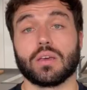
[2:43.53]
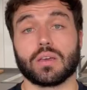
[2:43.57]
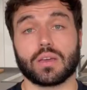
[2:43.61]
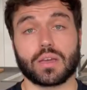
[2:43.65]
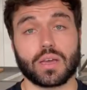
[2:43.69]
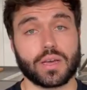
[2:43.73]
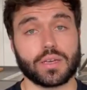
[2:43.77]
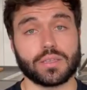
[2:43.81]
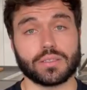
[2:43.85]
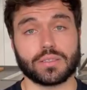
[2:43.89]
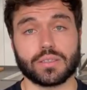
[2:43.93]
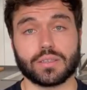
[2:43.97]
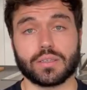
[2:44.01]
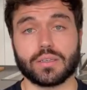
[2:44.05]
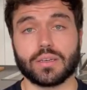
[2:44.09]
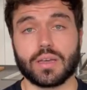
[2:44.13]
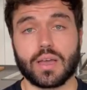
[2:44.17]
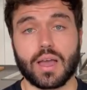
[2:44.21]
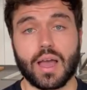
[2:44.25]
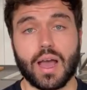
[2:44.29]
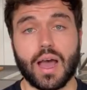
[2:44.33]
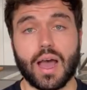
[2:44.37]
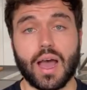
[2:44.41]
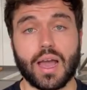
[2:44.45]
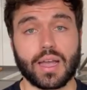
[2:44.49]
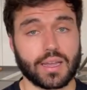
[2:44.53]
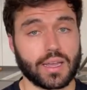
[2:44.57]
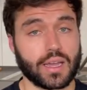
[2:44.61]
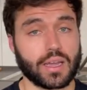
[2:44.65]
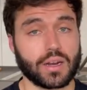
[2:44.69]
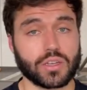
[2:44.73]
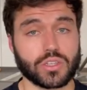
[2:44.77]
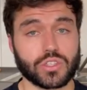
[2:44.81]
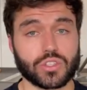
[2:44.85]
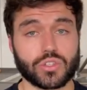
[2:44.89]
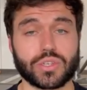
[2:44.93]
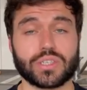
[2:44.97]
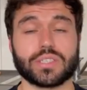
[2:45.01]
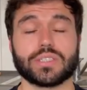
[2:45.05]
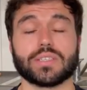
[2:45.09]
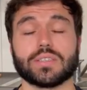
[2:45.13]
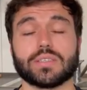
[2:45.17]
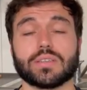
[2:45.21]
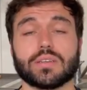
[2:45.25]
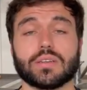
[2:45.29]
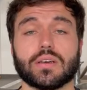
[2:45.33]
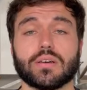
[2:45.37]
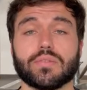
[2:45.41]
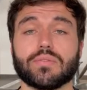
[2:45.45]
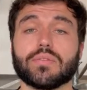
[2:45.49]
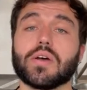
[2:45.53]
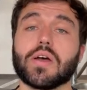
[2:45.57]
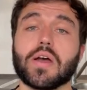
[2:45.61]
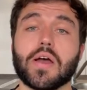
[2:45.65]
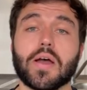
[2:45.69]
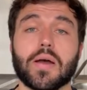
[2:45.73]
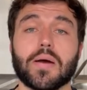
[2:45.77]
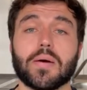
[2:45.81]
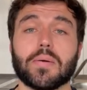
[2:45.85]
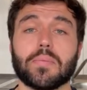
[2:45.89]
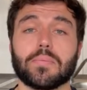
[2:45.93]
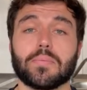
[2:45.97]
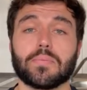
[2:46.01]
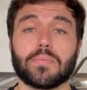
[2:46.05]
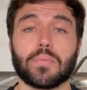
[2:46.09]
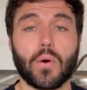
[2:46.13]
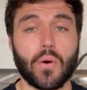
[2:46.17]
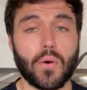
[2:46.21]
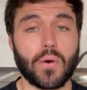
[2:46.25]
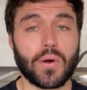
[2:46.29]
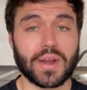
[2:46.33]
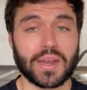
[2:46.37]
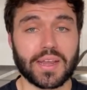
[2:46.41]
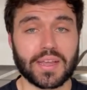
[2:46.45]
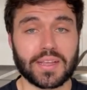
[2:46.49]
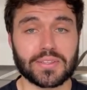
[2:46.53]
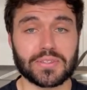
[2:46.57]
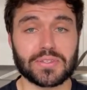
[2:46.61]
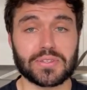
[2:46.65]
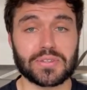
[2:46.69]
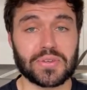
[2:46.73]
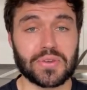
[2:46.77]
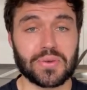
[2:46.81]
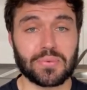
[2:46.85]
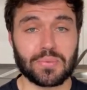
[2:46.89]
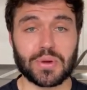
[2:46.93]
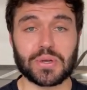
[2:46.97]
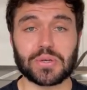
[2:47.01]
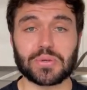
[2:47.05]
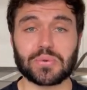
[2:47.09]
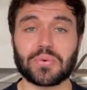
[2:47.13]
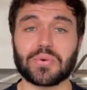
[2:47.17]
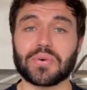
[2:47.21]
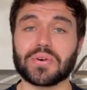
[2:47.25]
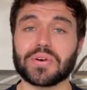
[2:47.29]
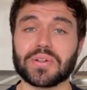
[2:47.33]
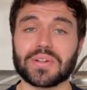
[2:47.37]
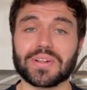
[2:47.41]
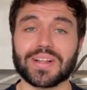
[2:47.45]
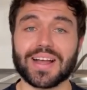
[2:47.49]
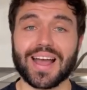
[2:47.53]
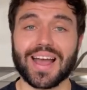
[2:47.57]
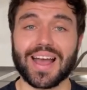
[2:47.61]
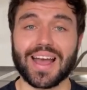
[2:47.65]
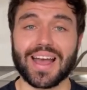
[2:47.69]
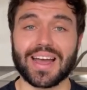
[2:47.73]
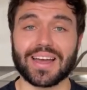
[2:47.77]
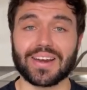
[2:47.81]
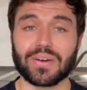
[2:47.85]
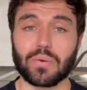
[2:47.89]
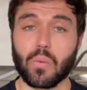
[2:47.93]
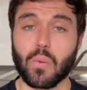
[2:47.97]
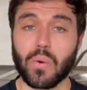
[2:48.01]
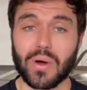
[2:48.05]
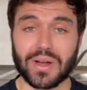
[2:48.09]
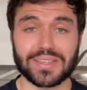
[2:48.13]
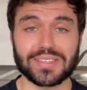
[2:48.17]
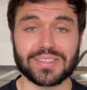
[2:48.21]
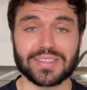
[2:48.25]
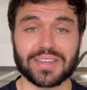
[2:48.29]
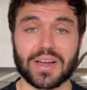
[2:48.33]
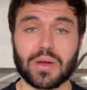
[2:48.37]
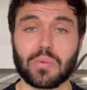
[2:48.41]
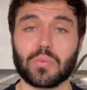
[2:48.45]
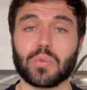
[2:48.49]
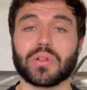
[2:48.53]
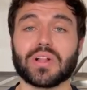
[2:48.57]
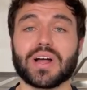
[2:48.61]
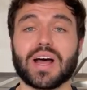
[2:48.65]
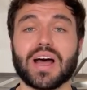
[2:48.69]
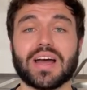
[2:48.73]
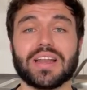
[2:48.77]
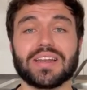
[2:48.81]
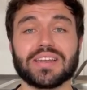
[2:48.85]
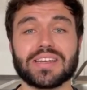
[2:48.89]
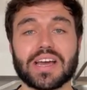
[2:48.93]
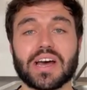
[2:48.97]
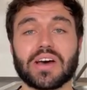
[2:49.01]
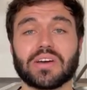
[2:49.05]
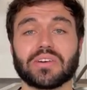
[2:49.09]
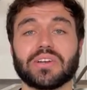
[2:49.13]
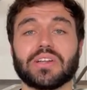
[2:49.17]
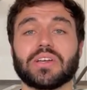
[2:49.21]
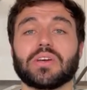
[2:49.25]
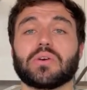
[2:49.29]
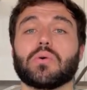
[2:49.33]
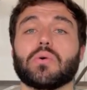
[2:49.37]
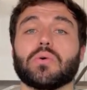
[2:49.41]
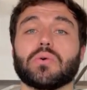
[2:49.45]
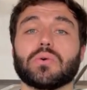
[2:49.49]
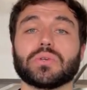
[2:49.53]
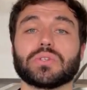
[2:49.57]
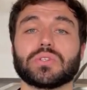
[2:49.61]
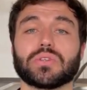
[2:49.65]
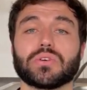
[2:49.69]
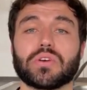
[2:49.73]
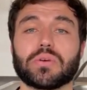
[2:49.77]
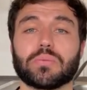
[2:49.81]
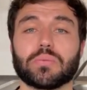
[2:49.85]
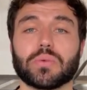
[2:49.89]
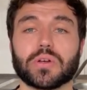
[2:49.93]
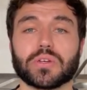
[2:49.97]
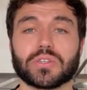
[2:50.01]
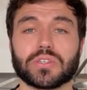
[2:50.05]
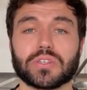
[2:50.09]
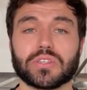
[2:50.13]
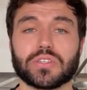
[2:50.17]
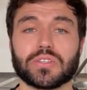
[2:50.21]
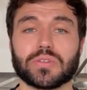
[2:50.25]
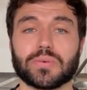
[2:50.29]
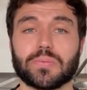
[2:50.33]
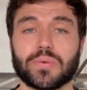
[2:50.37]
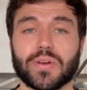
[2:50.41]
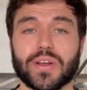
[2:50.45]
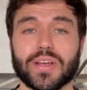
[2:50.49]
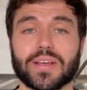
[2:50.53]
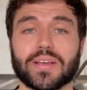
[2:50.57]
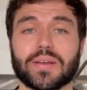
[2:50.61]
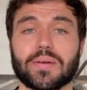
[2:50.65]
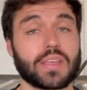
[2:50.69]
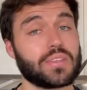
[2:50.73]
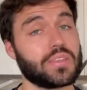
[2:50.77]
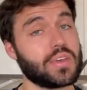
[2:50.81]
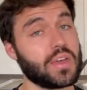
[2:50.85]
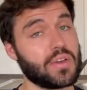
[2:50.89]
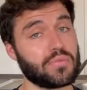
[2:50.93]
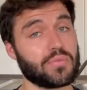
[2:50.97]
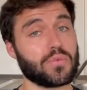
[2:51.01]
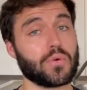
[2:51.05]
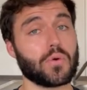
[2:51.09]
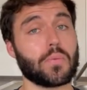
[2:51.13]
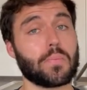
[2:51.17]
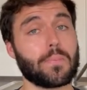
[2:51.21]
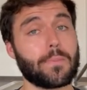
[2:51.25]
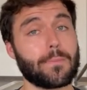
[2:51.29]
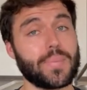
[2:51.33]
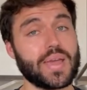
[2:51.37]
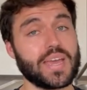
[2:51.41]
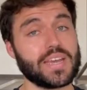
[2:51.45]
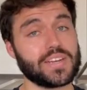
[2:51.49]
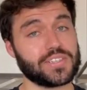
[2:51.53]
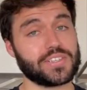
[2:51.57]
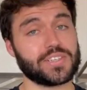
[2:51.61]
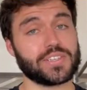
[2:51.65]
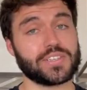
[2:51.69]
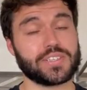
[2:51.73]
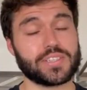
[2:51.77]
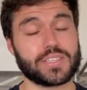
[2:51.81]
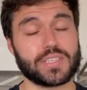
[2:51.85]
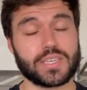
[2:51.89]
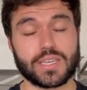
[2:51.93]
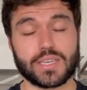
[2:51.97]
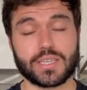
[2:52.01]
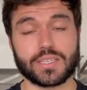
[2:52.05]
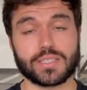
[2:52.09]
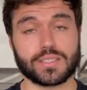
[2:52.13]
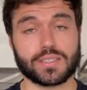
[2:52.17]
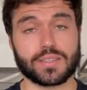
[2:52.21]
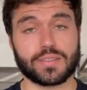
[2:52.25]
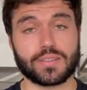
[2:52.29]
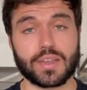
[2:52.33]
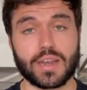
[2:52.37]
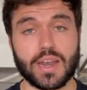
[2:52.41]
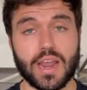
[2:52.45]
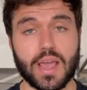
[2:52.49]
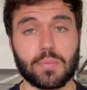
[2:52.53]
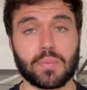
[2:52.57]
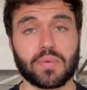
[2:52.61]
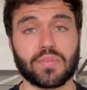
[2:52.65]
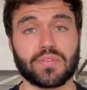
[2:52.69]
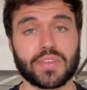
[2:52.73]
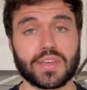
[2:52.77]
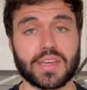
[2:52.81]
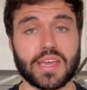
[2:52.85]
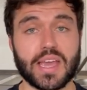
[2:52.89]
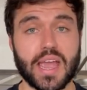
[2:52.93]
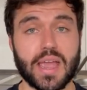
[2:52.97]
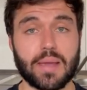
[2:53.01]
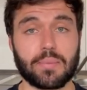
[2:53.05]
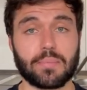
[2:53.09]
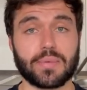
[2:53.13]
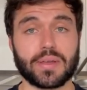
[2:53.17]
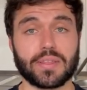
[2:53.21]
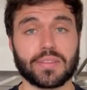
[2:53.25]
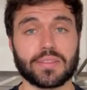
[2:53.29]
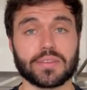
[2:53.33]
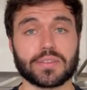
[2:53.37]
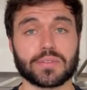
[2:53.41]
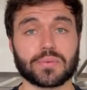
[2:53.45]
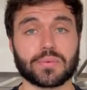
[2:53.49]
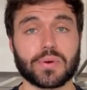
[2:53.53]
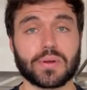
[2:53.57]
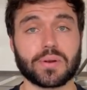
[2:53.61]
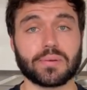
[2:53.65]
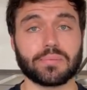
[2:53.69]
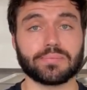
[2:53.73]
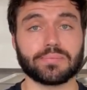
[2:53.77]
Guys, I cannot stress this enough. Pouring in too much oil at one time will undoubtedly cause your emulsion to break. Therefore, patience is the name of the game in this one.